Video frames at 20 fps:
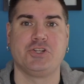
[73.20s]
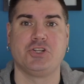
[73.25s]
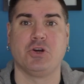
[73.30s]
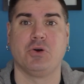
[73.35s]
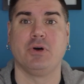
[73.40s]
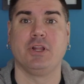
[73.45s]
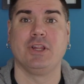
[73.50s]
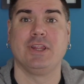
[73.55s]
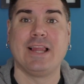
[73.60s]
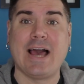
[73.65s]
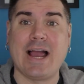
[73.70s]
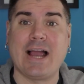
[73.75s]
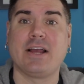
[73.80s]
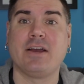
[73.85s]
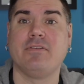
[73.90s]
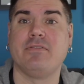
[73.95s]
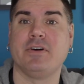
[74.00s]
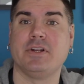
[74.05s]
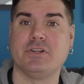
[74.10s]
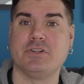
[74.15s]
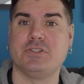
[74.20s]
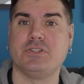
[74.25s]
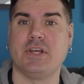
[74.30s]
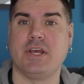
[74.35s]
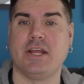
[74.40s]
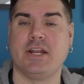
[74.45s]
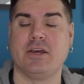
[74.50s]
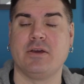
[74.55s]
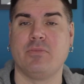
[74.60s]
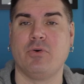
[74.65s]
that show a lack of
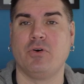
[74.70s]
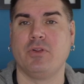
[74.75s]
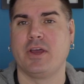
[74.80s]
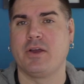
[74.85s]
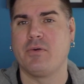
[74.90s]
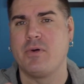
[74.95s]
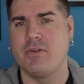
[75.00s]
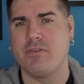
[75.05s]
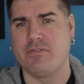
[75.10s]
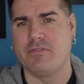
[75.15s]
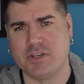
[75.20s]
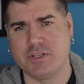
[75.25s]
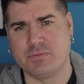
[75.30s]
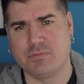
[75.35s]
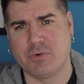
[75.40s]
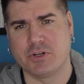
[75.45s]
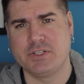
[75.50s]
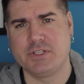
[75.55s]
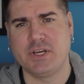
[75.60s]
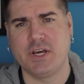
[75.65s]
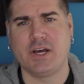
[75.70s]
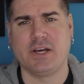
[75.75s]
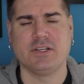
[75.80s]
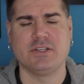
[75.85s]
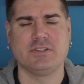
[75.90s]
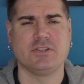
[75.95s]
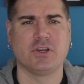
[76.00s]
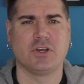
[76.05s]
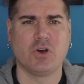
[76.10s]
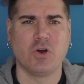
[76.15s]
understanding about like what Facebook
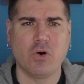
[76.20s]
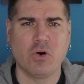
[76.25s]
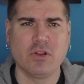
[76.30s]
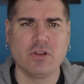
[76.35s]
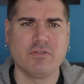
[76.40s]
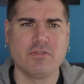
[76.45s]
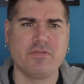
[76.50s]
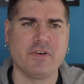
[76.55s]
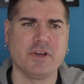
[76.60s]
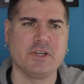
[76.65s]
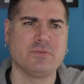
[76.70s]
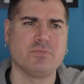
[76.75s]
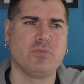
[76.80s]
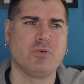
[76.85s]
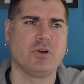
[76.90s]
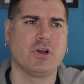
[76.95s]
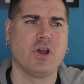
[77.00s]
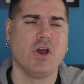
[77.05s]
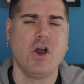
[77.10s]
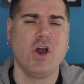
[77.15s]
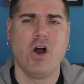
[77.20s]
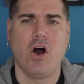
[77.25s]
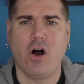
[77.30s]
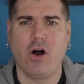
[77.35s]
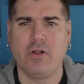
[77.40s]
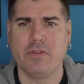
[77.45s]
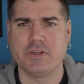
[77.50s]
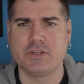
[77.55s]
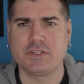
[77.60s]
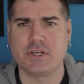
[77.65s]
does, the goal of Facebook,
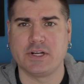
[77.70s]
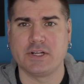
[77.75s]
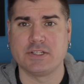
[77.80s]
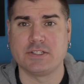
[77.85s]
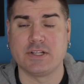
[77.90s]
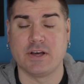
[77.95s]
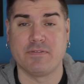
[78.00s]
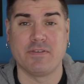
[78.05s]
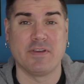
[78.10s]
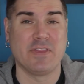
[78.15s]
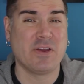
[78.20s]
all this kind of stuff.